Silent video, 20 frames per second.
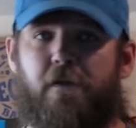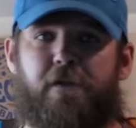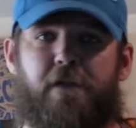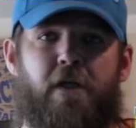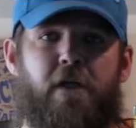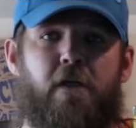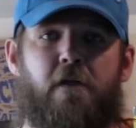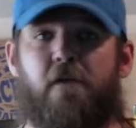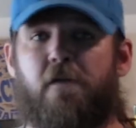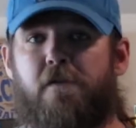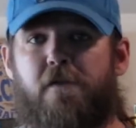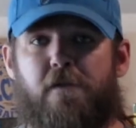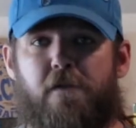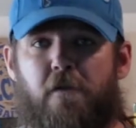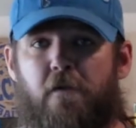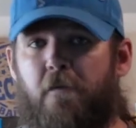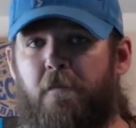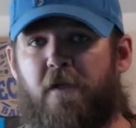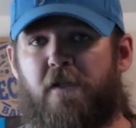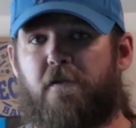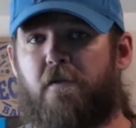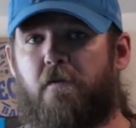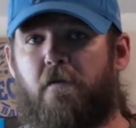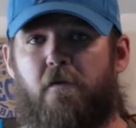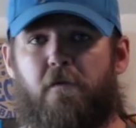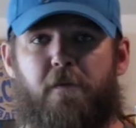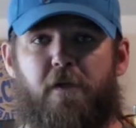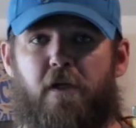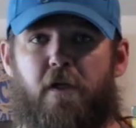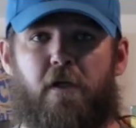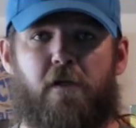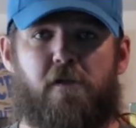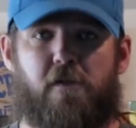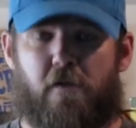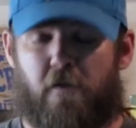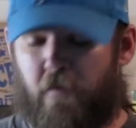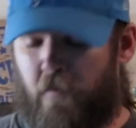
in there so it makes a little bit of extra